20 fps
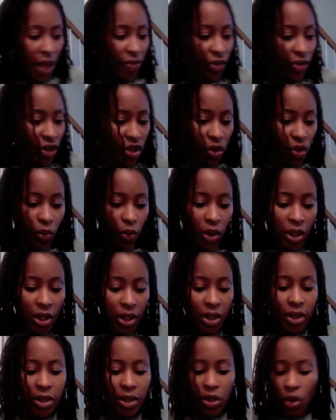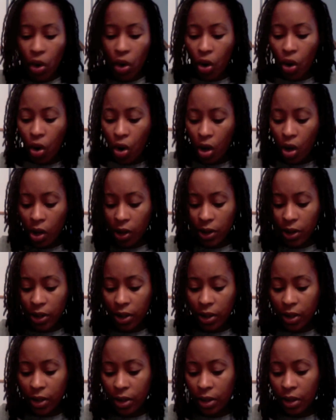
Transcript: and this one is called